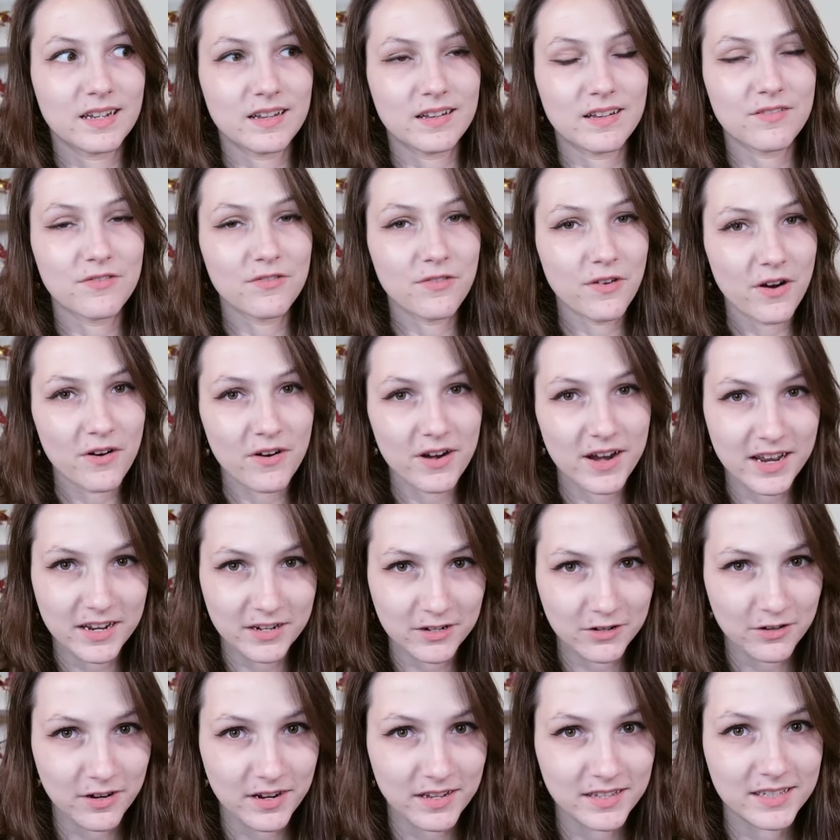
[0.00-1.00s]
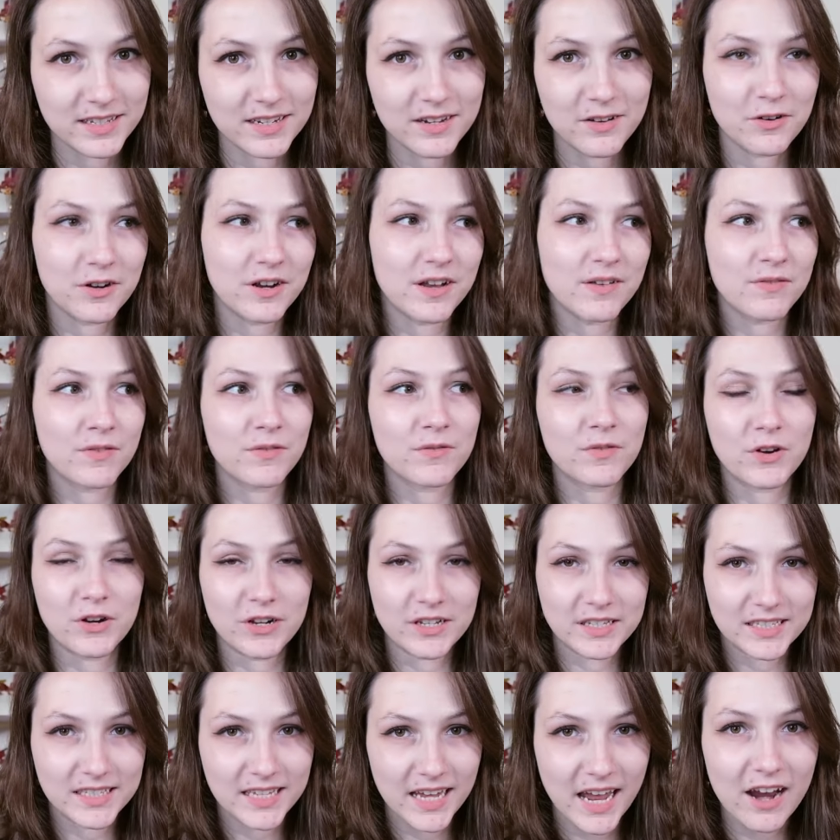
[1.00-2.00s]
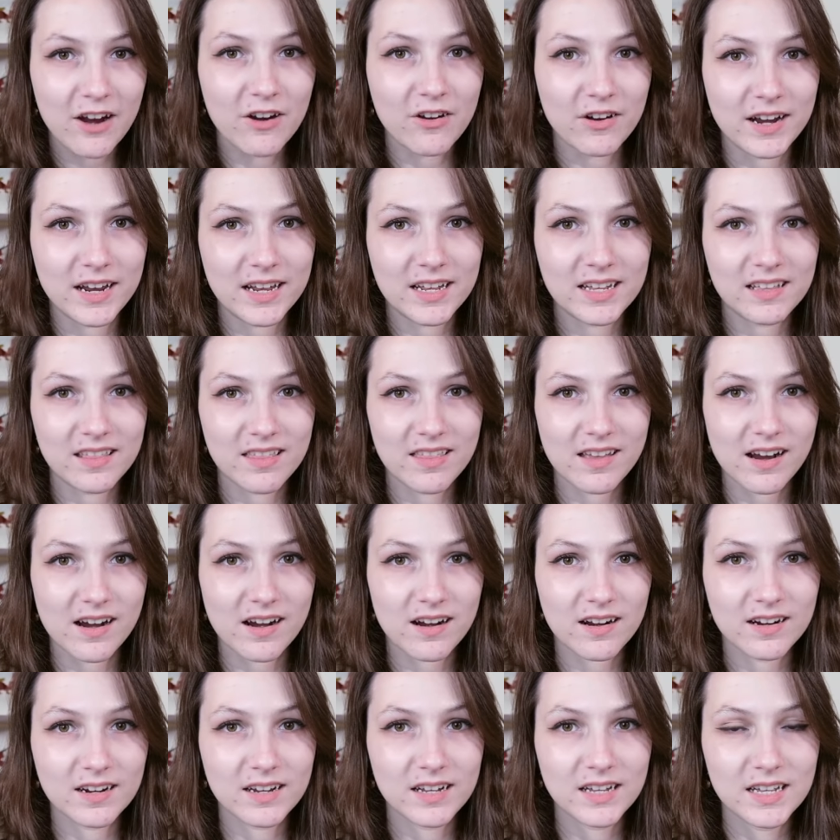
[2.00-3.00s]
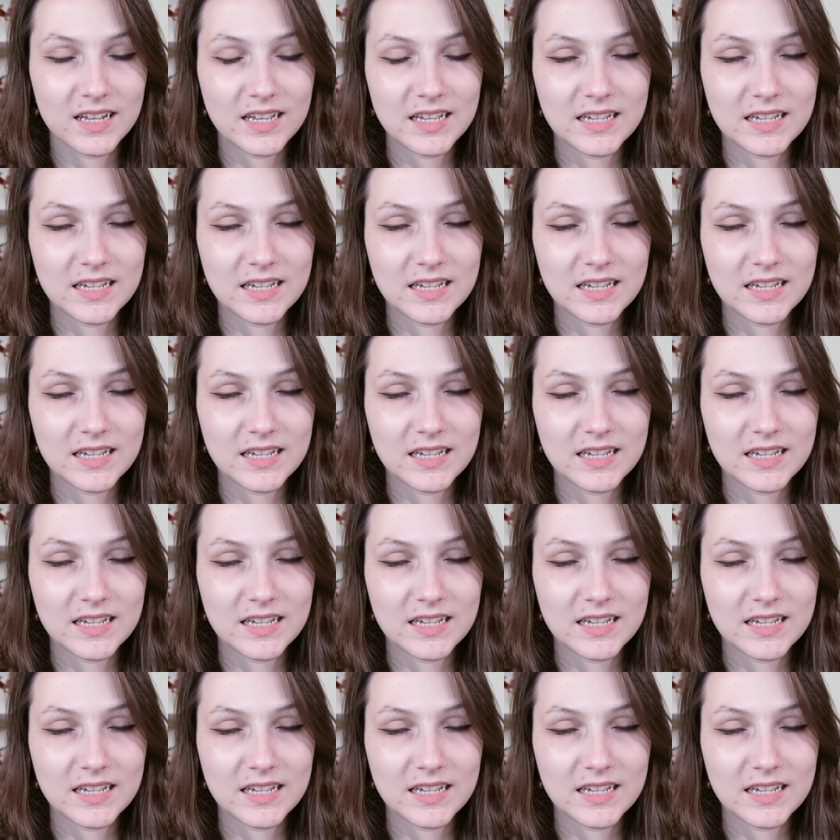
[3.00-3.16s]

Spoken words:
very interesting or even very scary there.